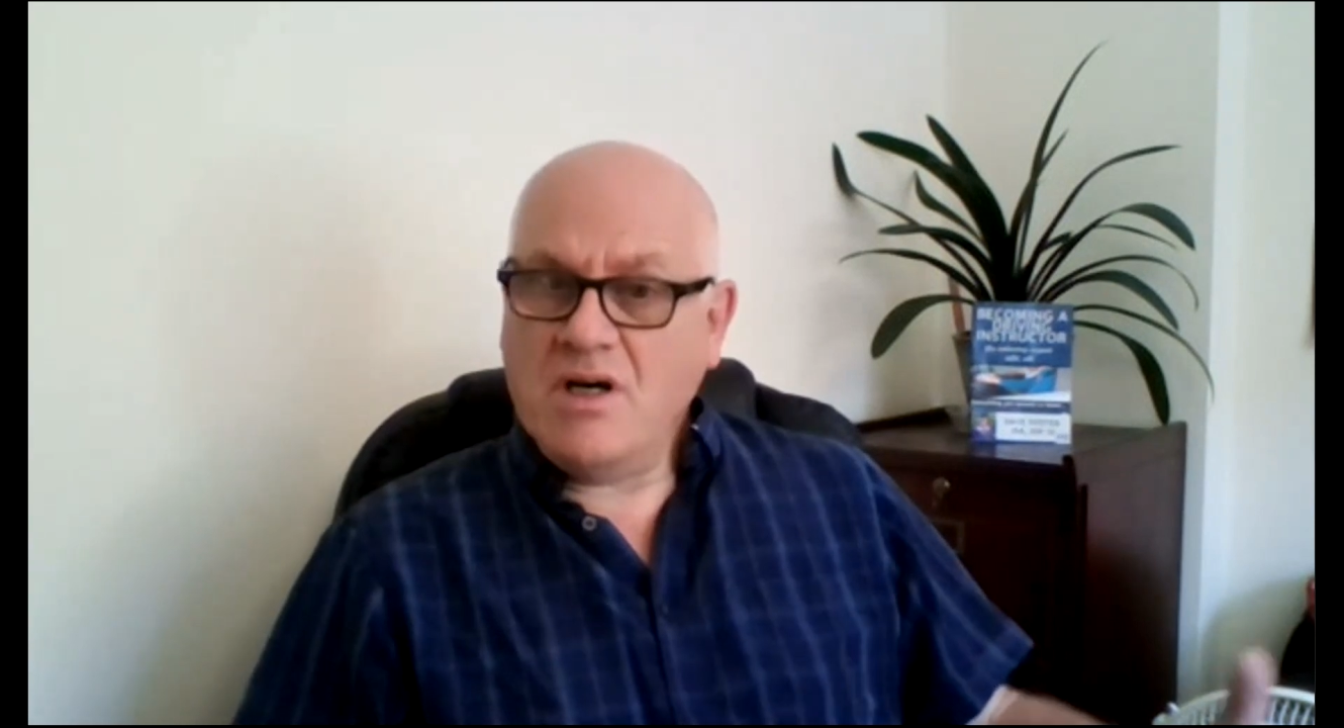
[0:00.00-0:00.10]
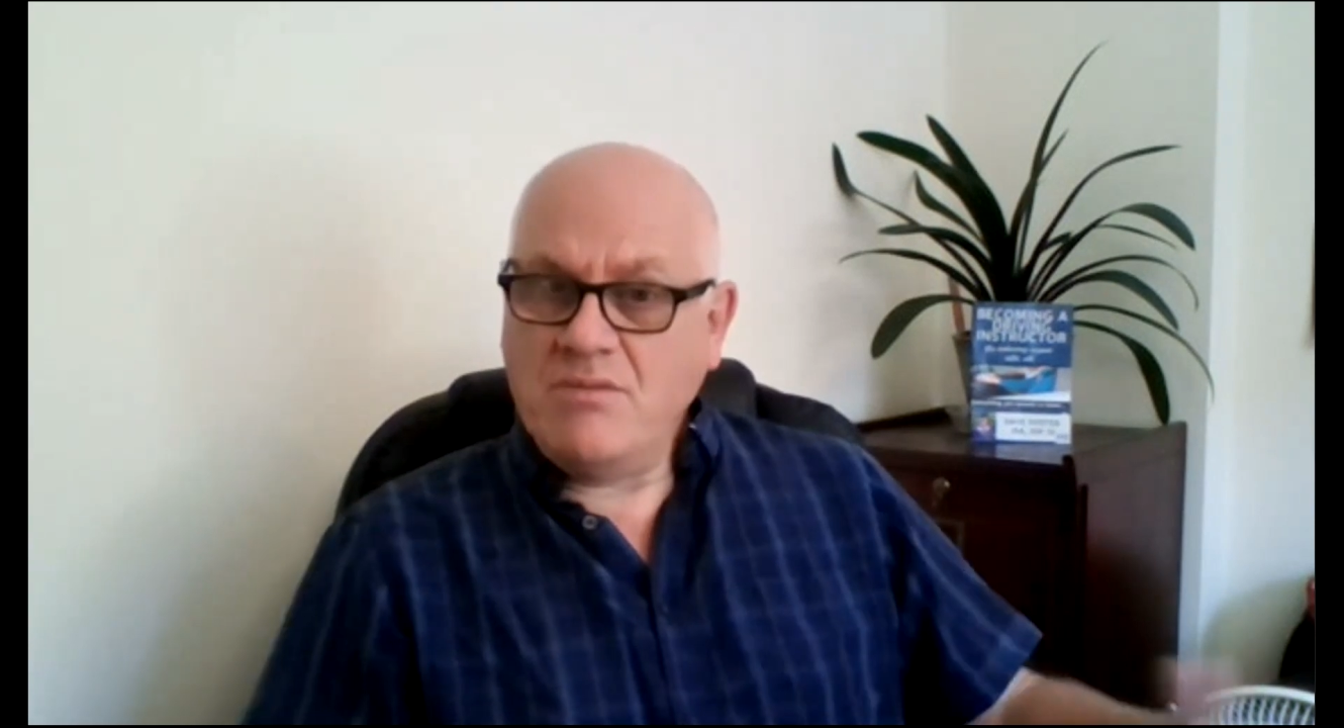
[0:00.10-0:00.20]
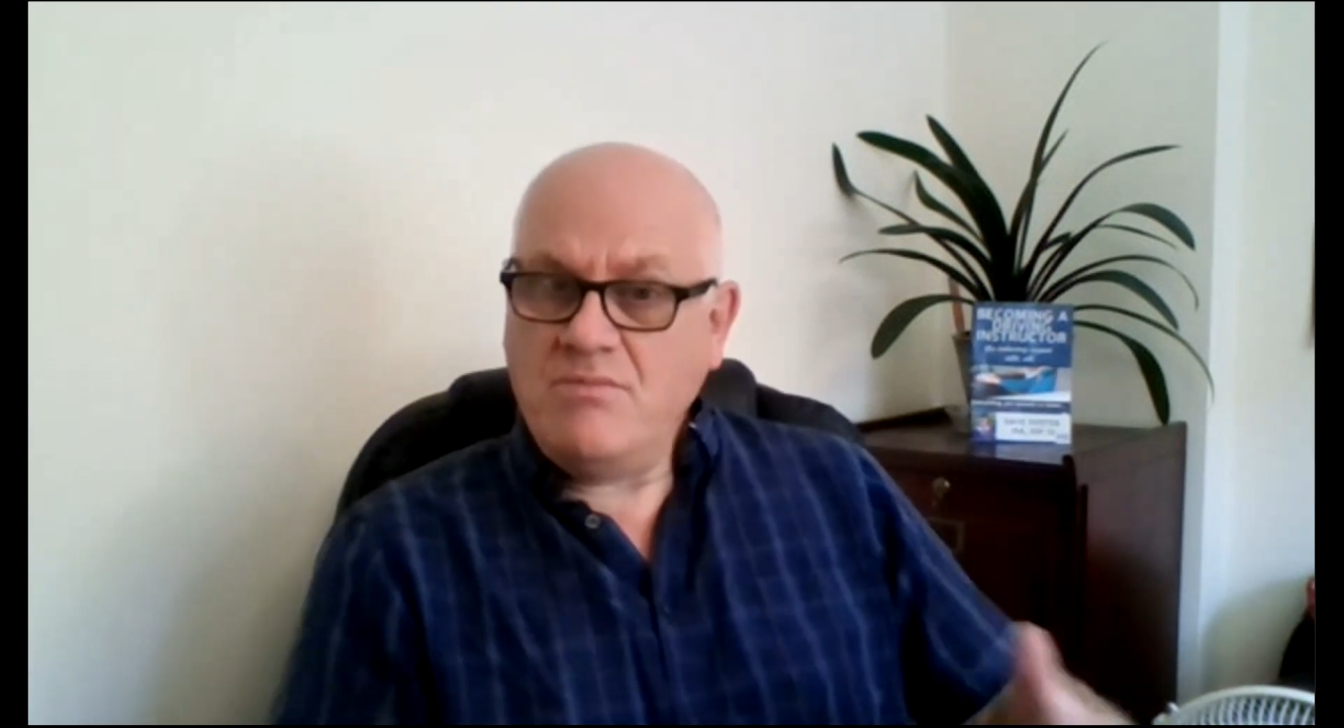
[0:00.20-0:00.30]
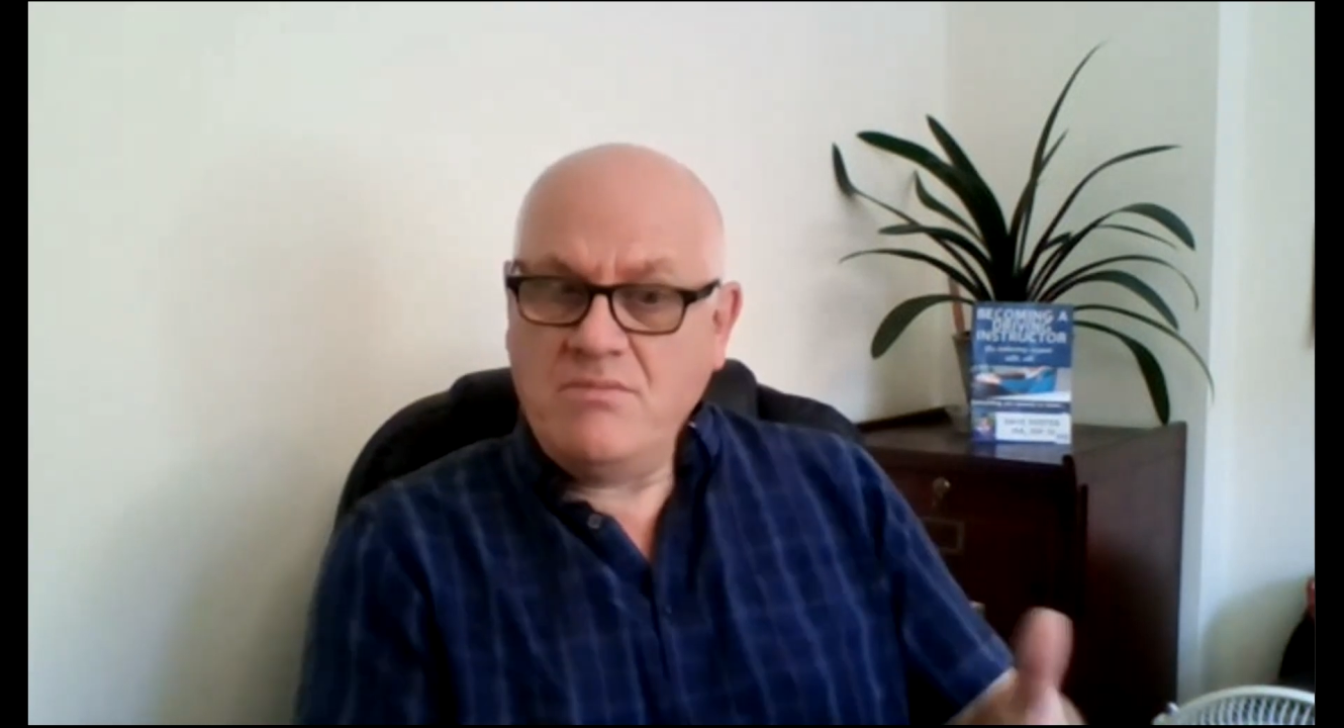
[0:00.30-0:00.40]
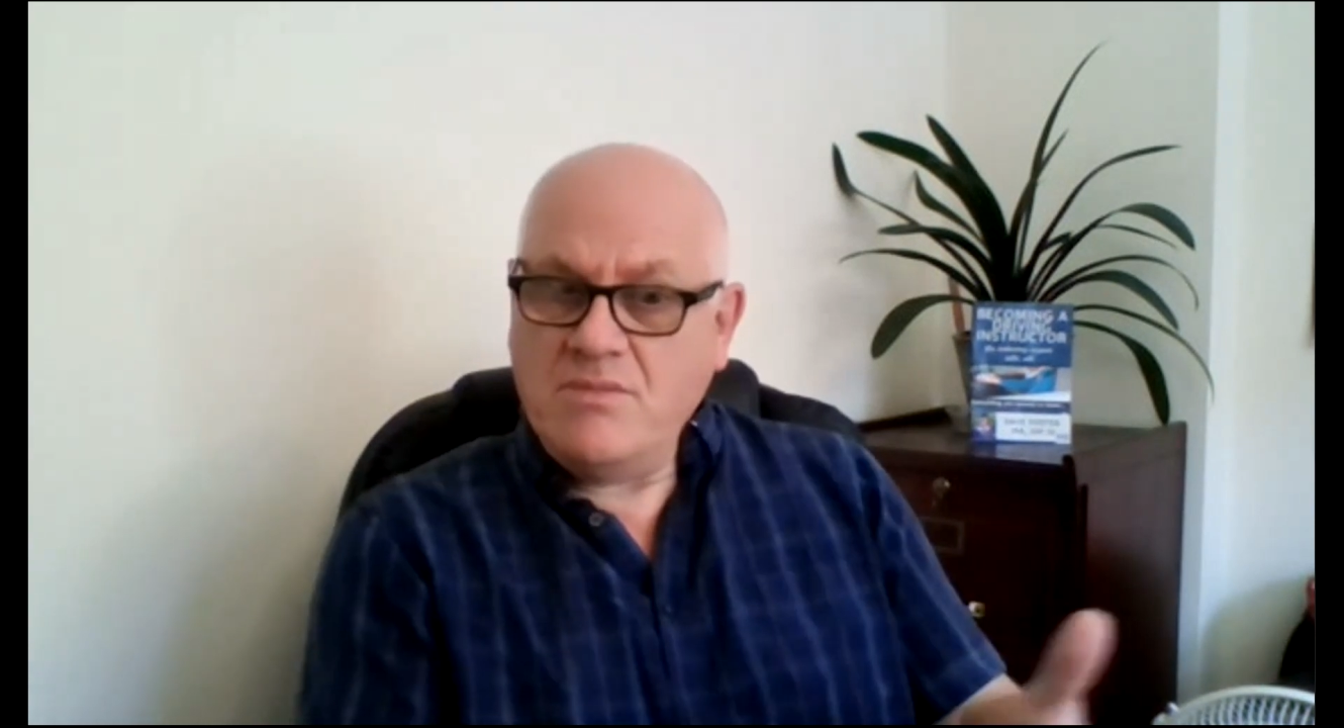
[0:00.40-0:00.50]

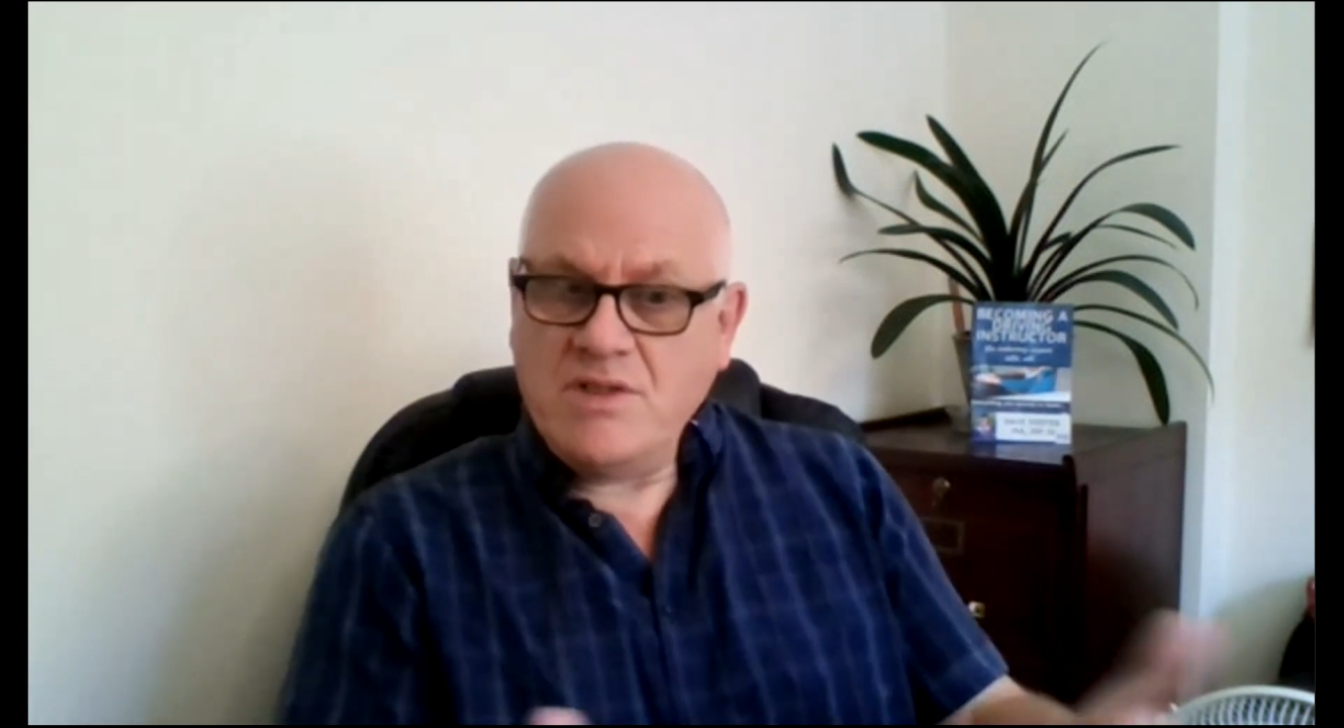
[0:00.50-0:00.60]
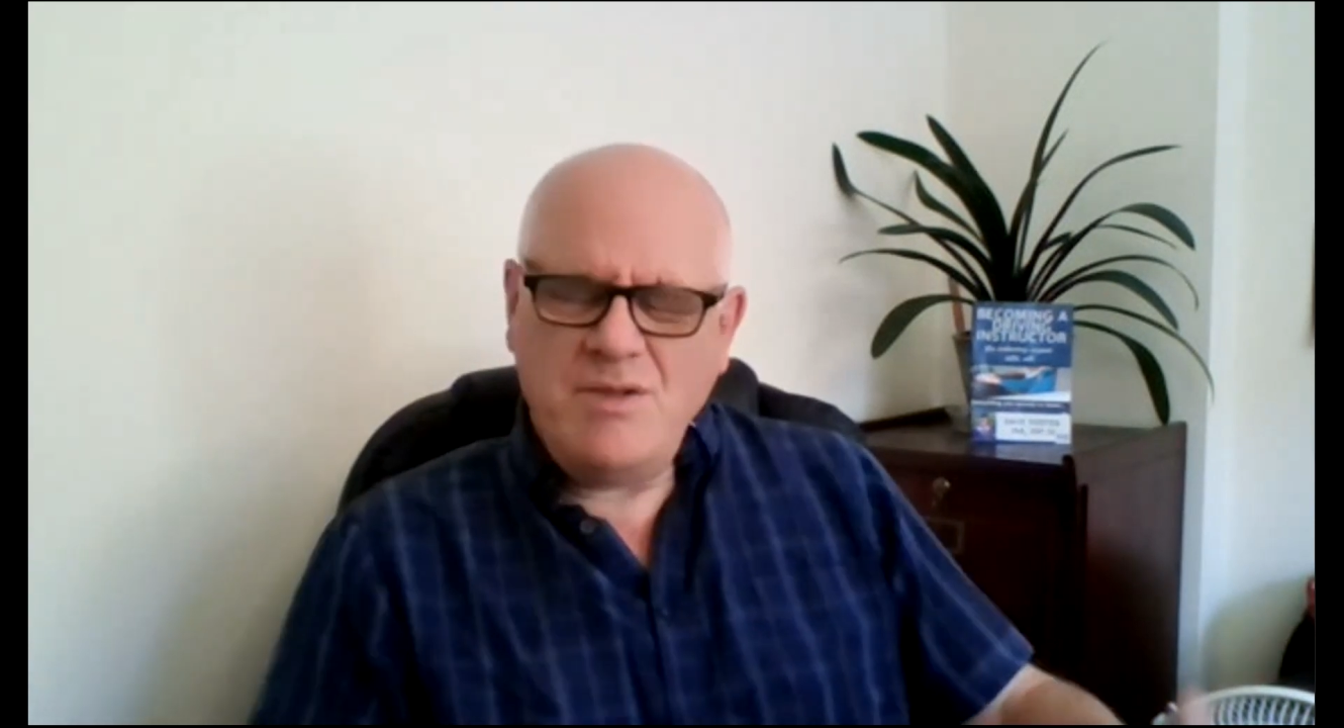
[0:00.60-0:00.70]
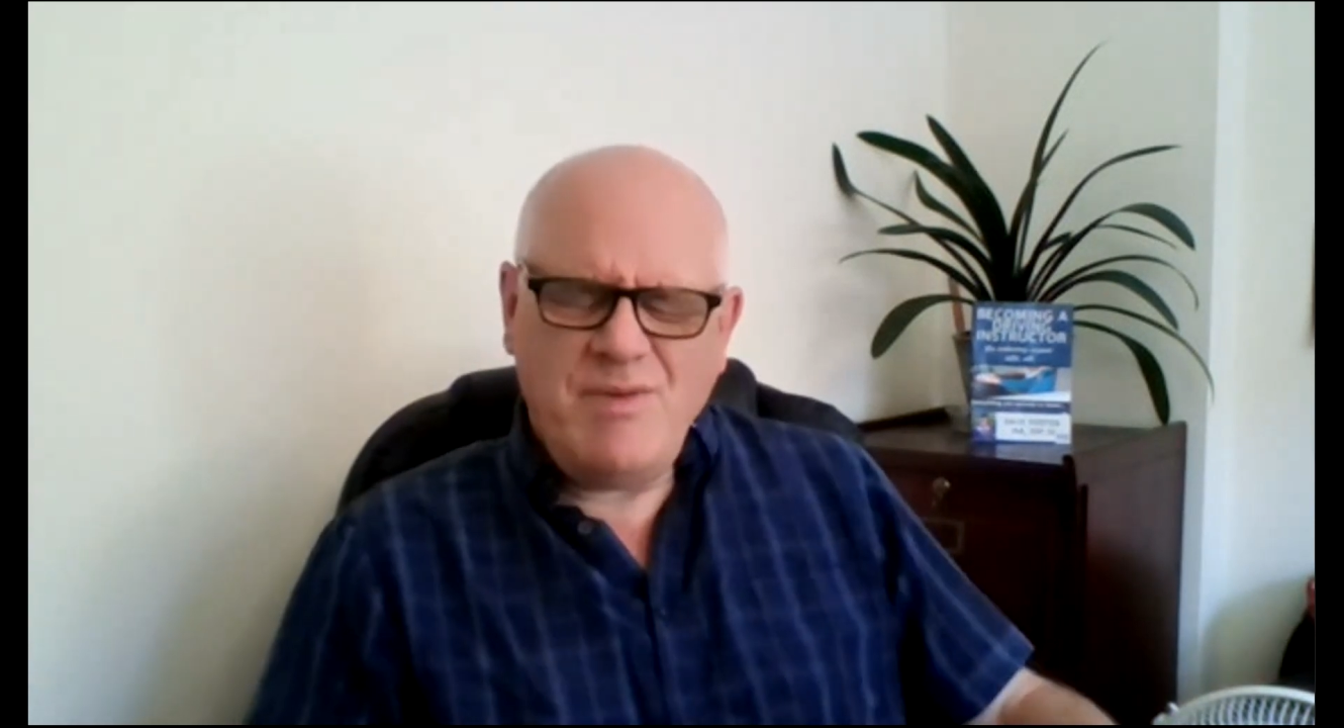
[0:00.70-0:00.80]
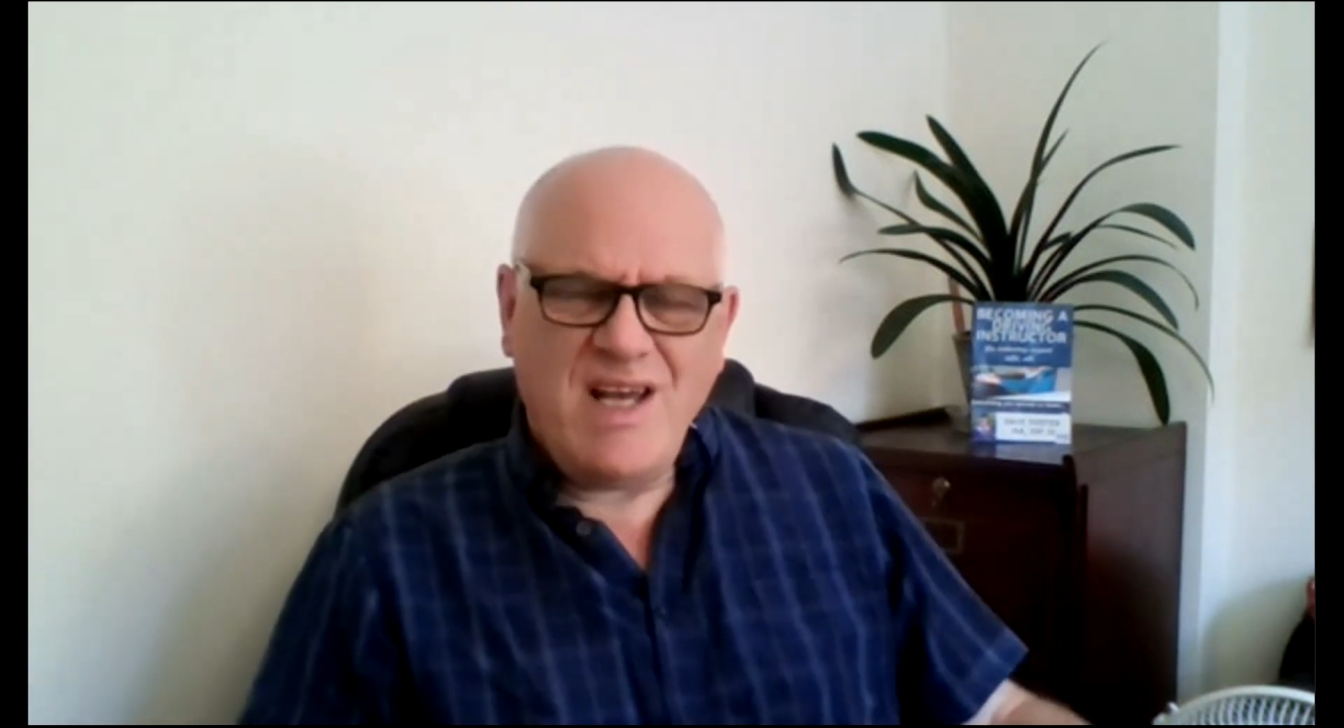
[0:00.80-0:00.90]
I seem to be